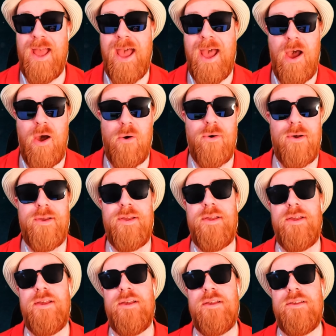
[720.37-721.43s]
how?
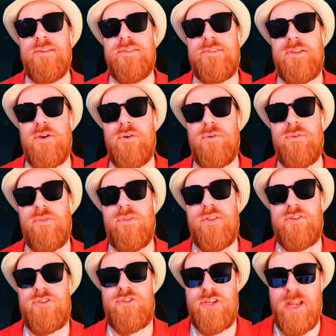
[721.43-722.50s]
So
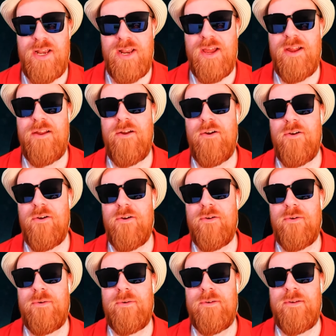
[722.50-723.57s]
the Jedi
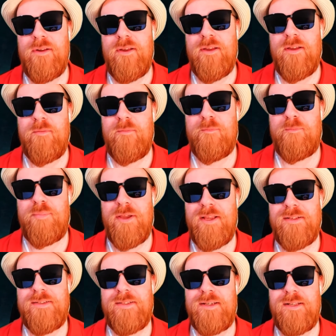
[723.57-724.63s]
are
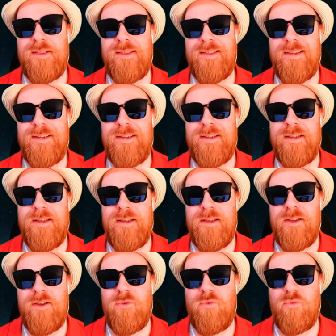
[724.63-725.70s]
basically
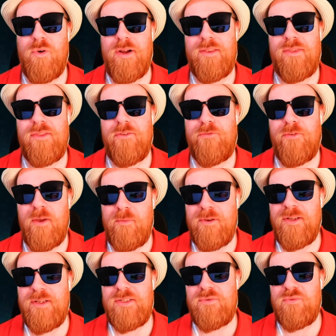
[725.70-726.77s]
what the
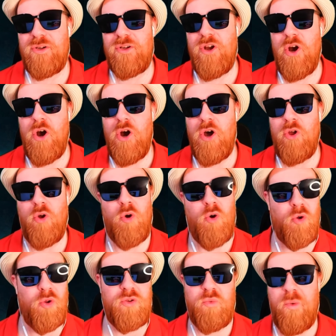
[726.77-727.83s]
feminists would call
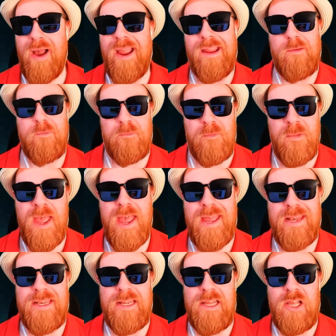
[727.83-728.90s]
old white
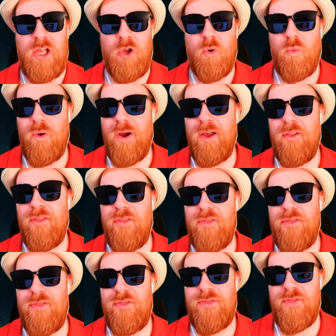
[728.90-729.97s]
men, while
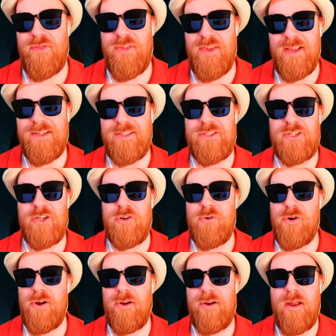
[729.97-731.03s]
these
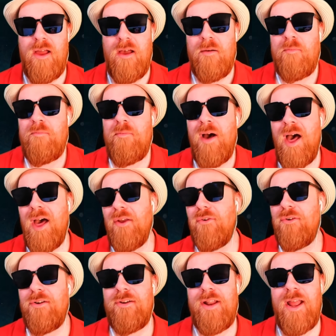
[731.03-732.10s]
two are
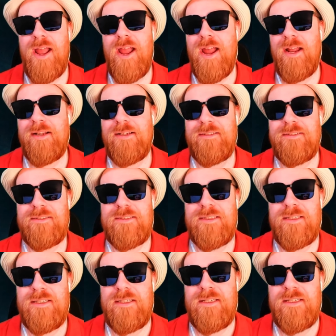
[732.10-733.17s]
modern and